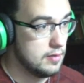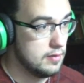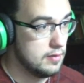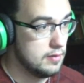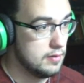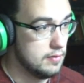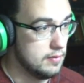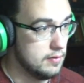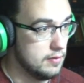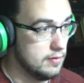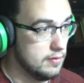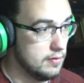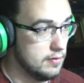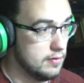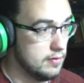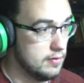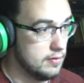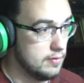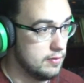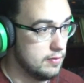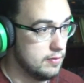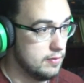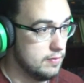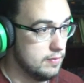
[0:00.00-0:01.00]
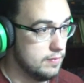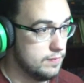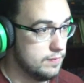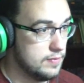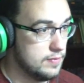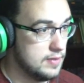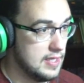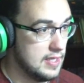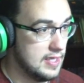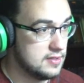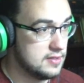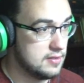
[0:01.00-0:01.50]
Oh,
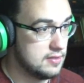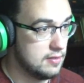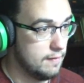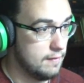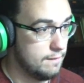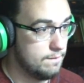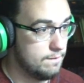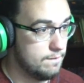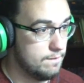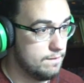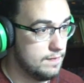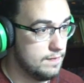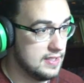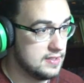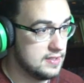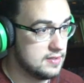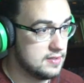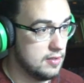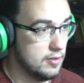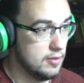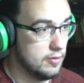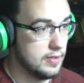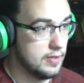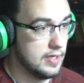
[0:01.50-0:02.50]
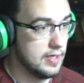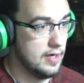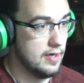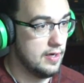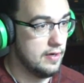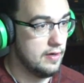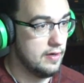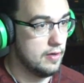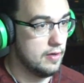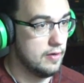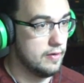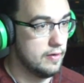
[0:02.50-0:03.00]
that's
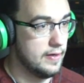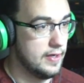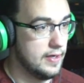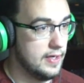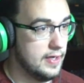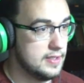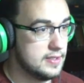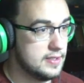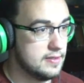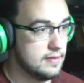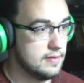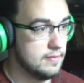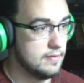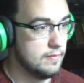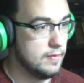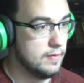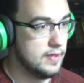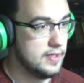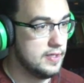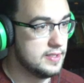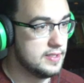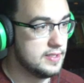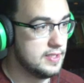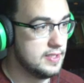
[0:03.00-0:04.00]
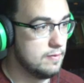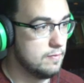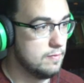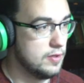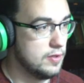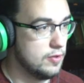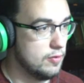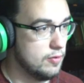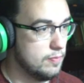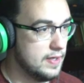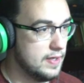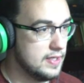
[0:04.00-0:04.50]
okay, alright. What is it with
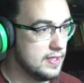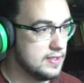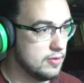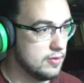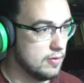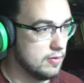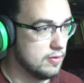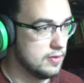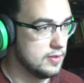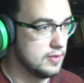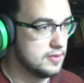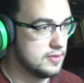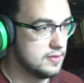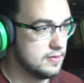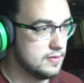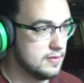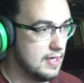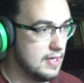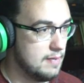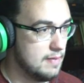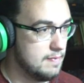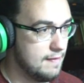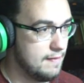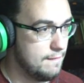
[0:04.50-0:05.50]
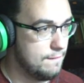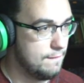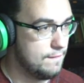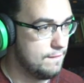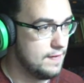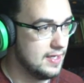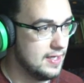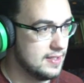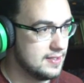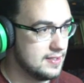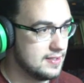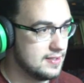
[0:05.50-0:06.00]
opening doors at my
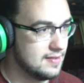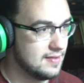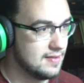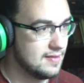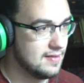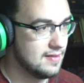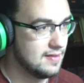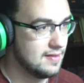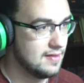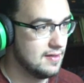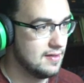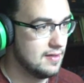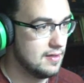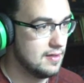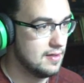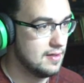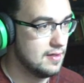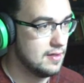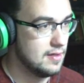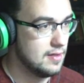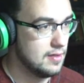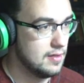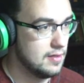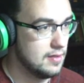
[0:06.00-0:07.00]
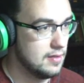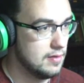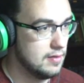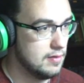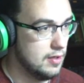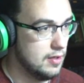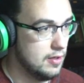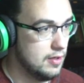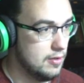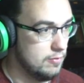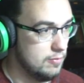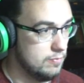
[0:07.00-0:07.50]
feet?
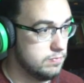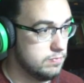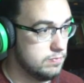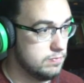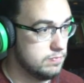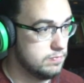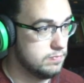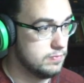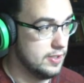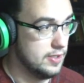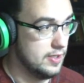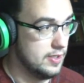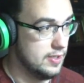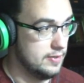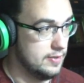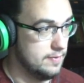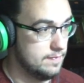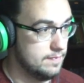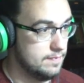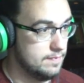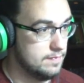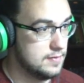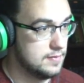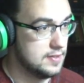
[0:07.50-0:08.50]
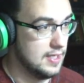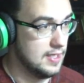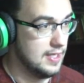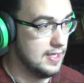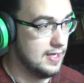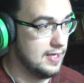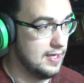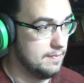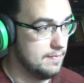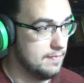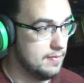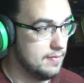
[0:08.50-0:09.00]
Oh, God,
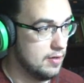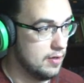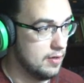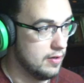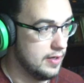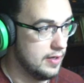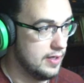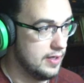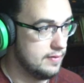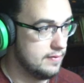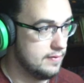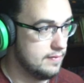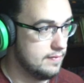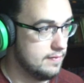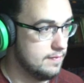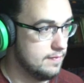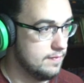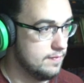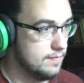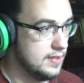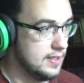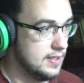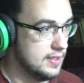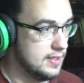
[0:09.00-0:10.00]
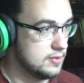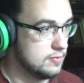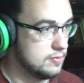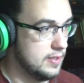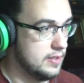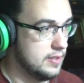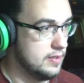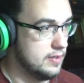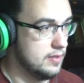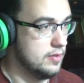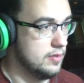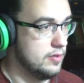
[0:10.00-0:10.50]
slam, alright. This
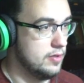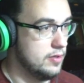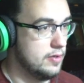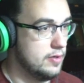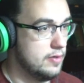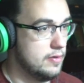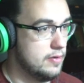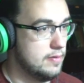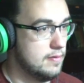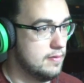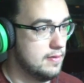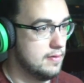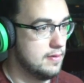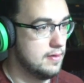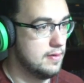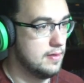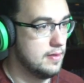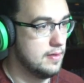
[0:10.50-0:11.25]
one? No?